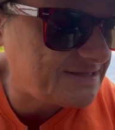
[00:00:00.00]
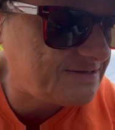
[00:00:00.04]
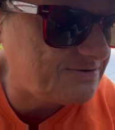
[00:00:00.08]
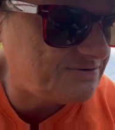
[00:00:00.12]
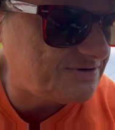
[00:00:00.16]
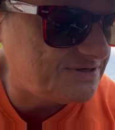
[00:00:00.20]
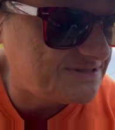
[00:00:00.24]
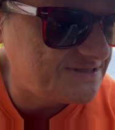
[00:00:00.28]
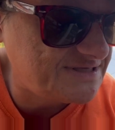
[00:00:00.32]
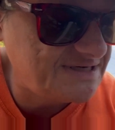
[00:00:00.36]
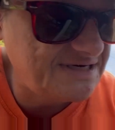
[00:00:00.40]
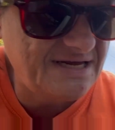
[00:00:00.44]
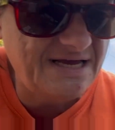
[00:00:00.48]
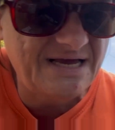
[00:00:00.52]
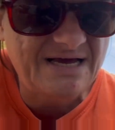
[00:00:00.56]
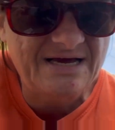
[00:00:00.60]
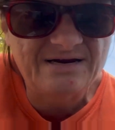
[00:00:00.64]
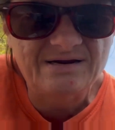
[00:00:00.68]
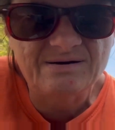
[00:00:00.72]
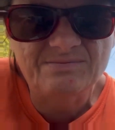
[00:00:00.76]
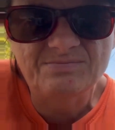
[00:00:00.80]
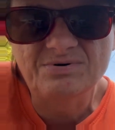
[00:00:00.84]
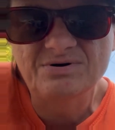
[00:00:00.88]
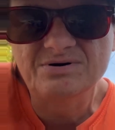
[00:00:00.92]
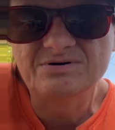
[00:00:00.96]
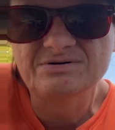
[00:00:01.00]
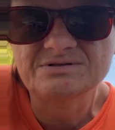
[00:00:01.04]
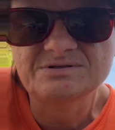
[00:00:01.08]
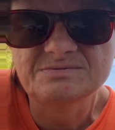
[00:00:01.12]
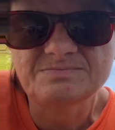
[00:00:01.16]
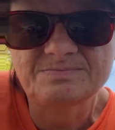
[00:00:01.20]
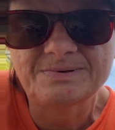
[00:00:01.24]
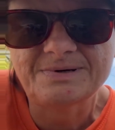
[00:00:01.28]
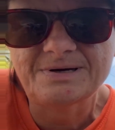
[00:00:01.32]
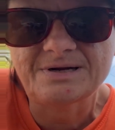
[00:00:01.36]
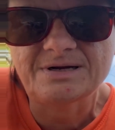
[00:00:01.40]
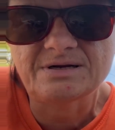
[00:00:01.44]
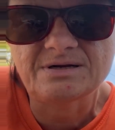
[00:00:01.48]
Kristin Hannah books,
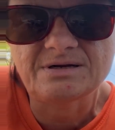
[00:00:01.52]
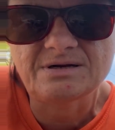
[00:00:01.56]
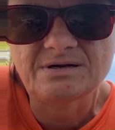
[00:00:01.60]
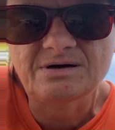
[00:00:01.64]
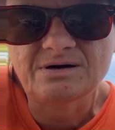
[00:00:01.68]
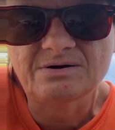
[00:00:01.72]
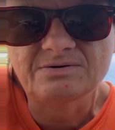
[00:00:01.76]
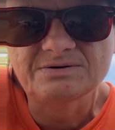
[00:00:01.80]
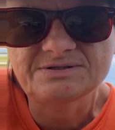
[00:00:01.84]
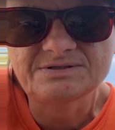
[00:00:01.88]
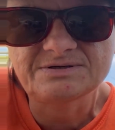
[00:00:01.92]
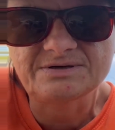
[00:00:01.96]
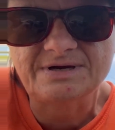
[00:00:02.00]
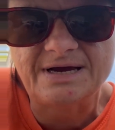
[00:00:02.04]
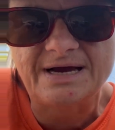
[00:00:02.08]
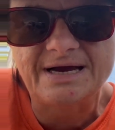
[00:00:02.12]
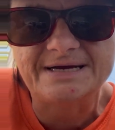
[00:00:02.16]
but no, it's okay.